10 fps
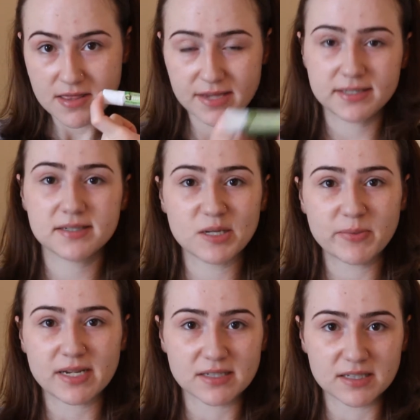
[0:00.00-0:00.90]
this is an
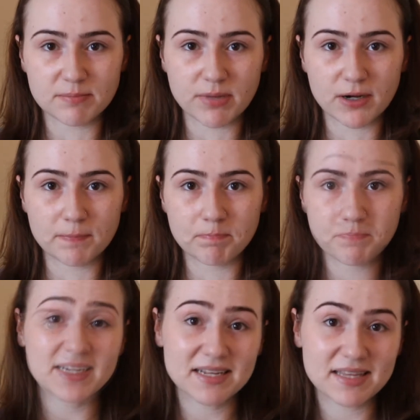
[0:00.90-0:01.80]
amazing lip balm.
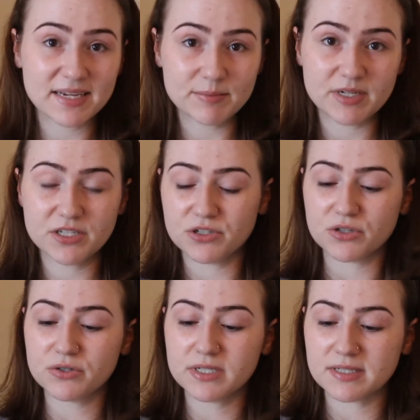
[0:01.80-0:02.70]
Second thing I'm going to
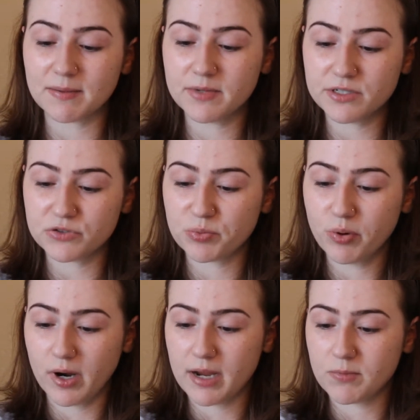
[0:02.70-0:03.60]
do is I'm going to use a
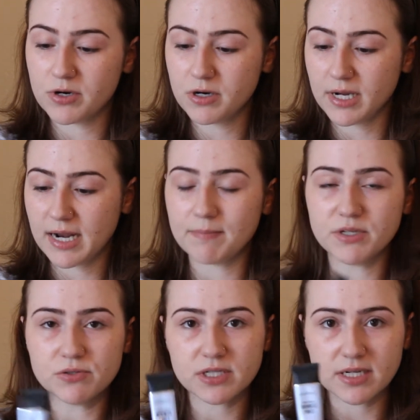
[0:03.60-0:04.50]
primer, and I'm
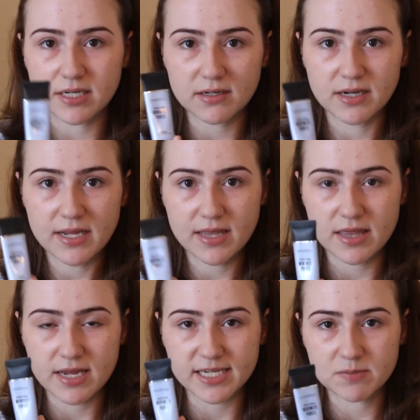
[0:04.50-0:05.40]
using
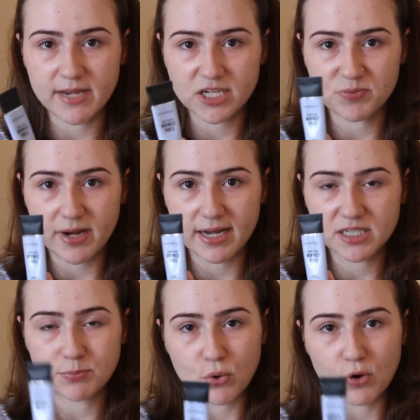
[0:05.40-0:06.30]
the
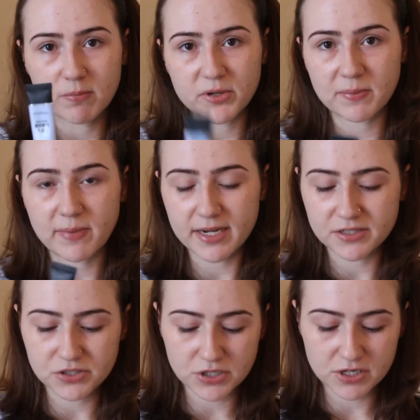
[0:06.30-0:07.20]
Smashbox Pore
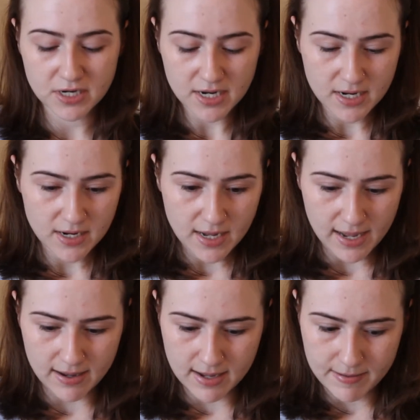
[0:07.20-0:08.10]
Minimizer.
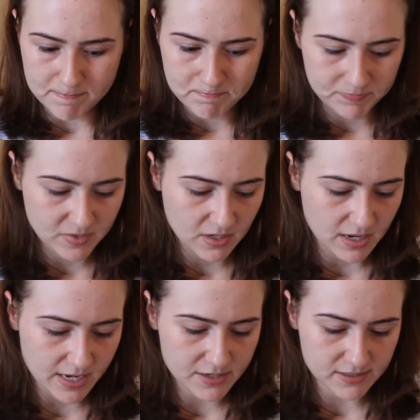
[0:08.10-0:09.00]

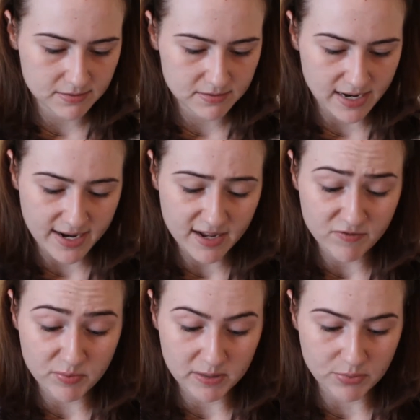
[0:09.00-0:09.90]
I
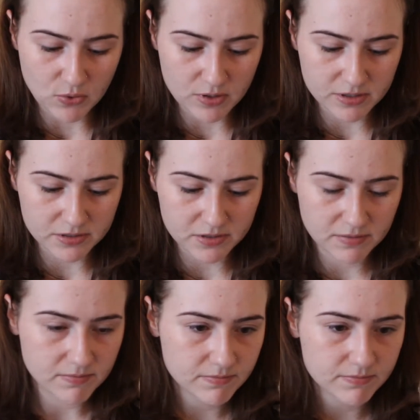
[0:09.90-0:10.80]
have big pores,